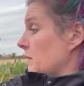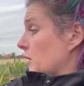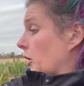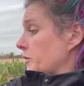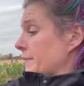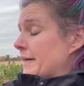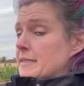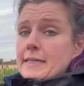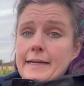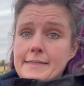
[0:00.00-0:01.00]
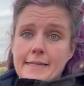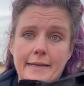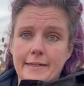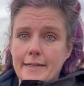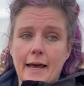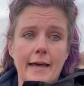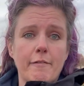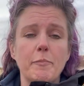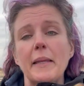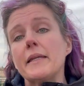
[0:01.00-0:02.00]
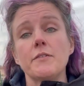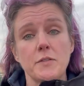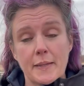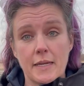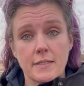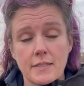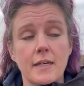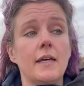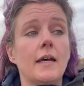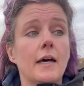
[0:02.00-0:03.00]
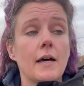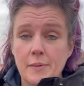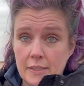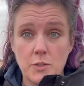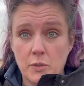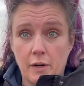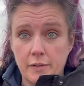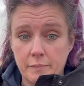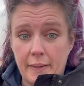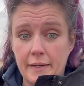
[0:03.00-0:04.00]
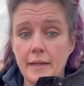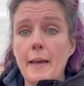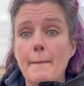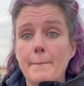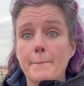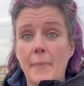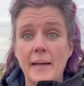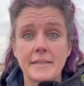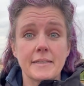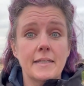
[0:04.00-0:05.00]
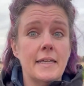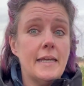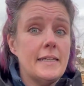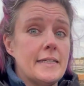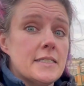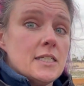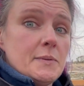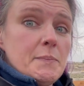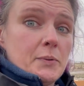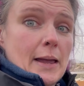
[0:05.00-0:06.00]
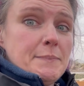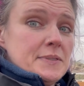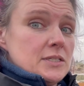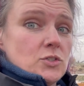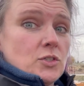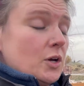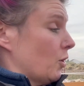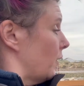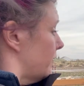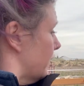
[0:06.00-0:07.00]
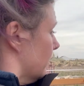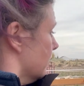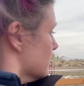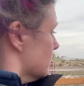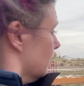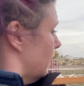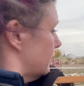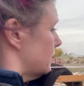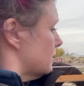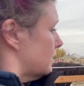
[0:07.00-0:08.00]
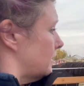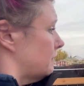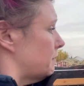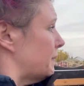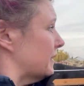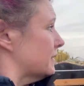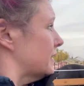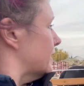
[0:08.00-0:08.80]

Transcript: garden beds. I decided I have plenty of space. I'm going to use a garden bed, but it needs to be prepped. So there are still onions that need to be picked in